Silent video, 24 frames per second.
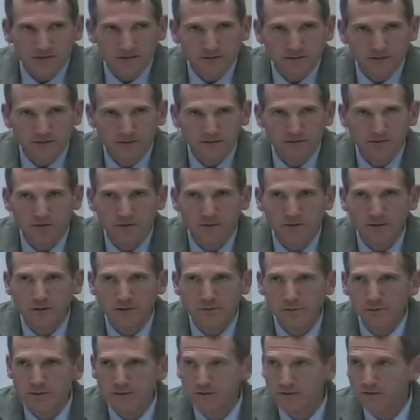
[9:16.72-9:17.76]
custodian
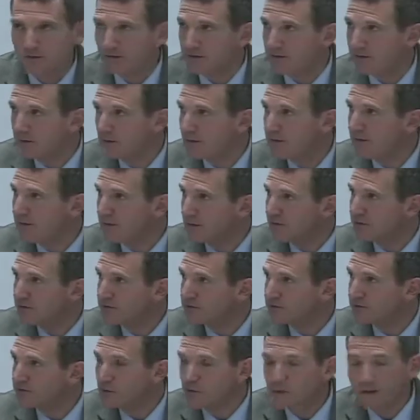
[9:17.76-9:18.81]
with seniority, lowest
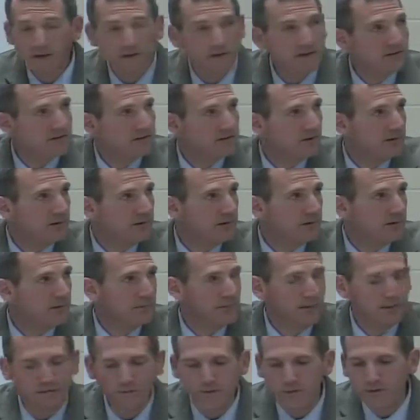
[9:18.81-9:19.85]
seniority custodian would
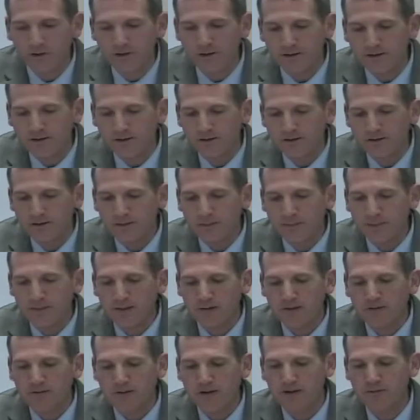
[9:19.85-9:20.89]
be the one that
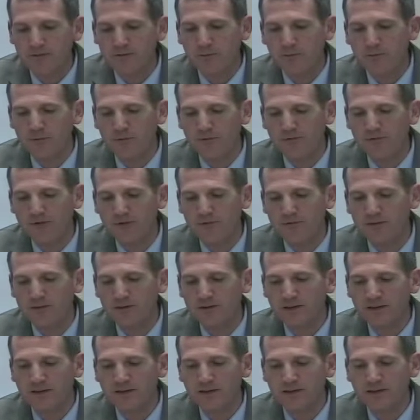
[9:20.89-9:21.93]
would have the 0.5
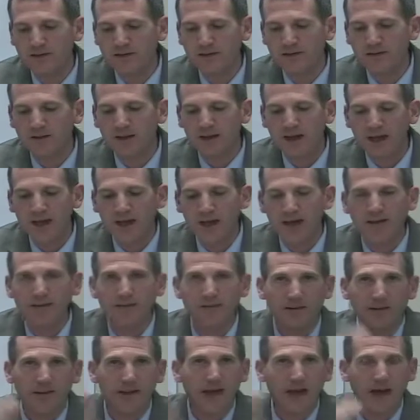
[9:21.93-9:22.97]
reduction. And as
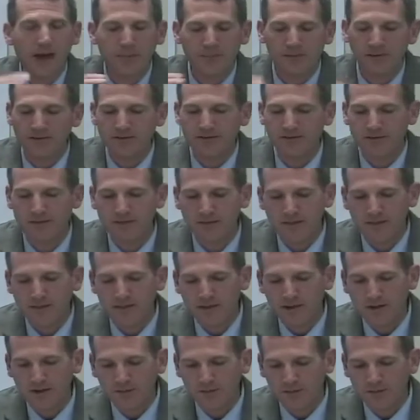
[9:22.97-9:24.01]
it happens,
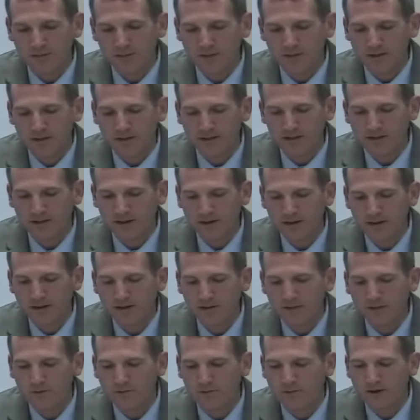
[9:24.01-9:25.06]
that would be uh, out
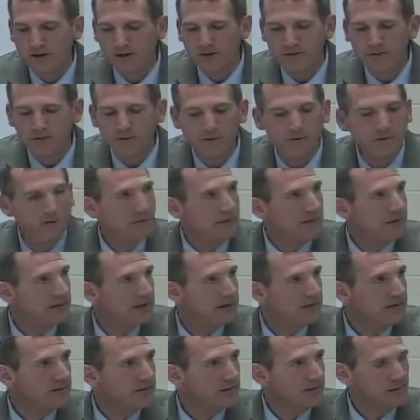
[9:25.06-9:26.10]
at Ryan Road.
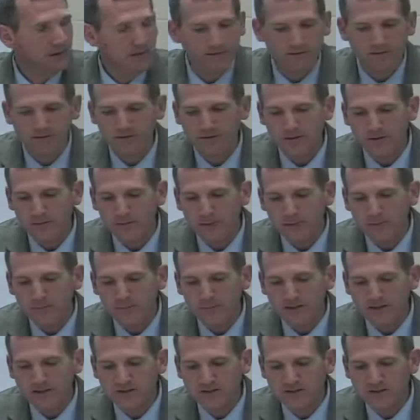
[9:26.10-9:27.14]
So that's
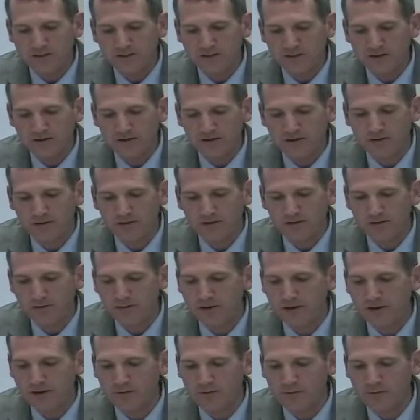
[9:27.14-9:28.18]
mentioned down here under
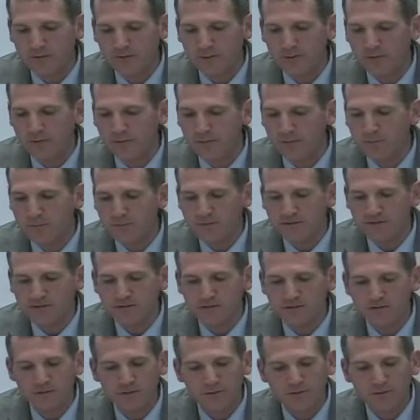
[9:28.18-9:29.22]
Ryan Road, but we put a
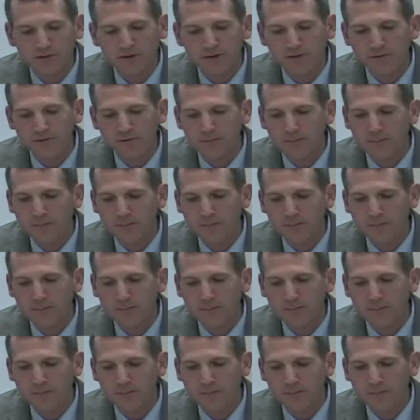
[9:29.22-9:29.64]
zero there